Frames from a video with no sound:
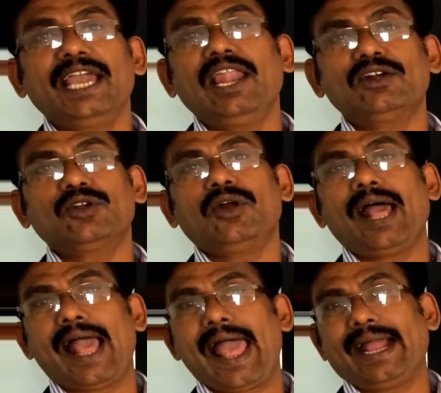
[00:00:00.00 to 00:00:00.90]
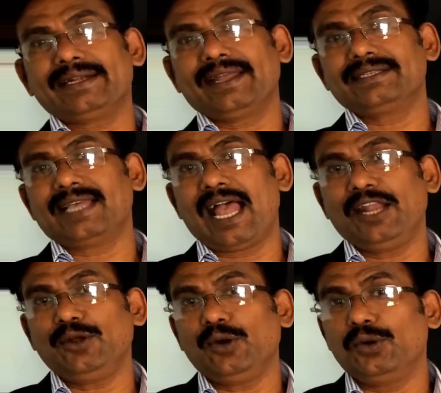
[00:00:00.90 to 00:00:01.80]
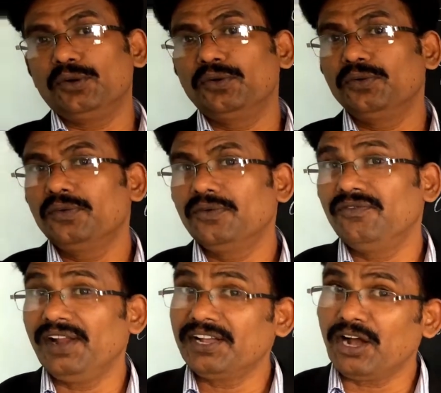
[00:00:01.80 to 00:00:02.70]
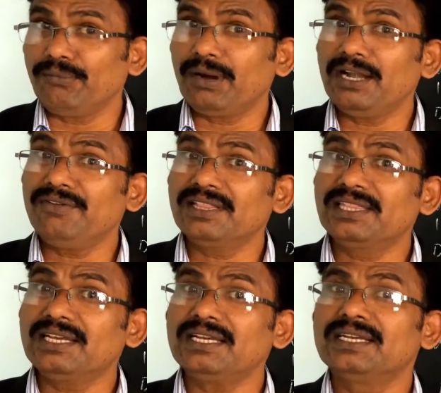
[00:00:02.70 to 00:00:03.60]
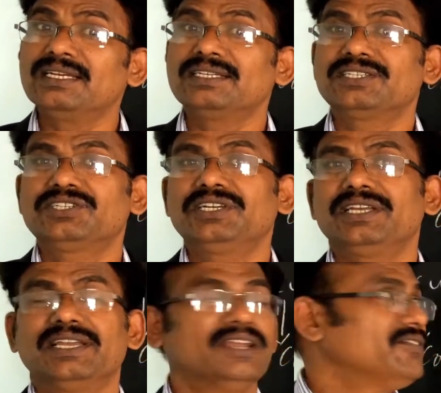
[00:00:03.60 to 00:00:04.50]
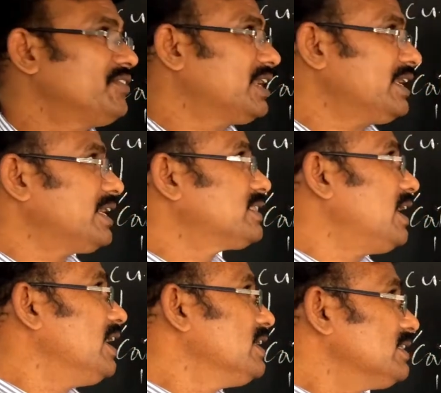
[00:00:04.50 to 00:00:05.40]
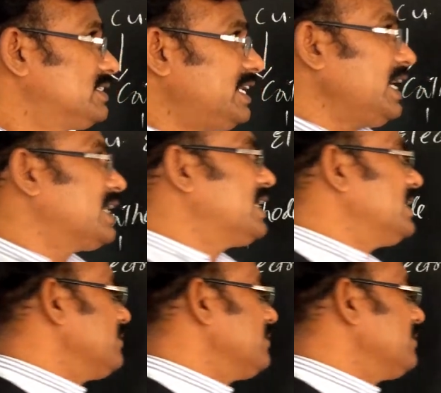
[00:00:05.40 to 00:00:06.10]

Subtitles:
electrode act as anode when combined with She, we can take that zinc.